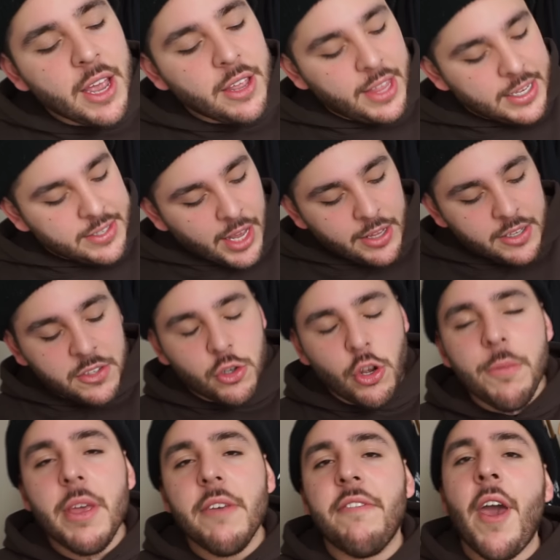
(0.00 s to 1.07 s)
These are the
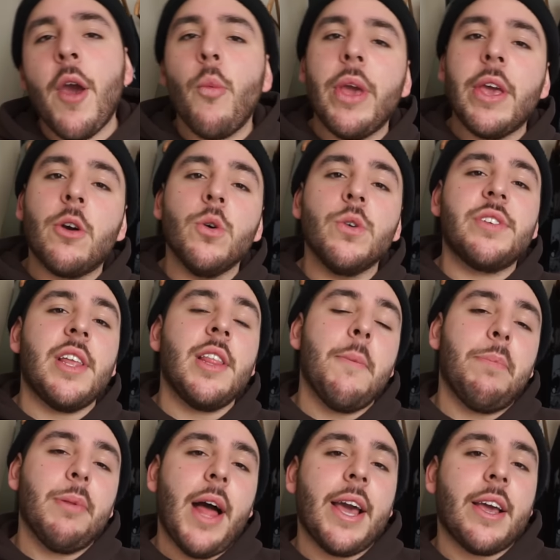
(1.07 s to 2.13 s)
Subi Van Winkles in a
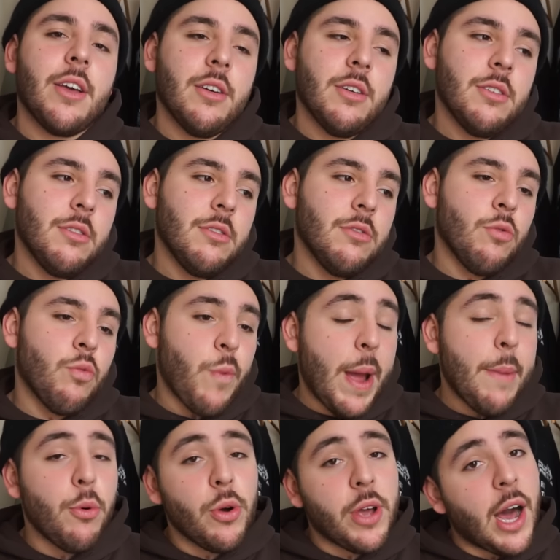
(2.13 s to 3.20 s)
black
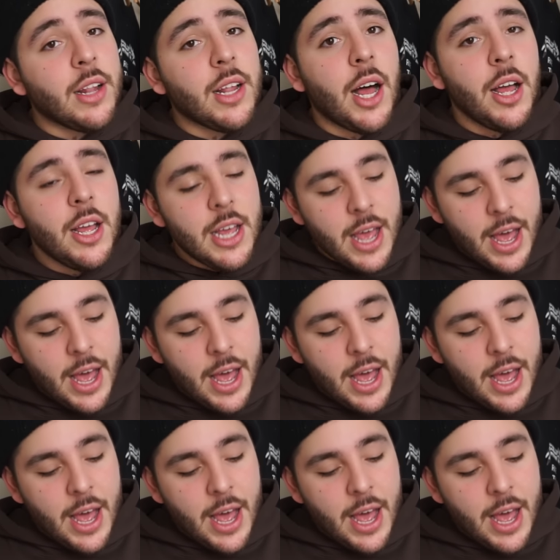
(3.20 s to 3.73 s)
rebel color.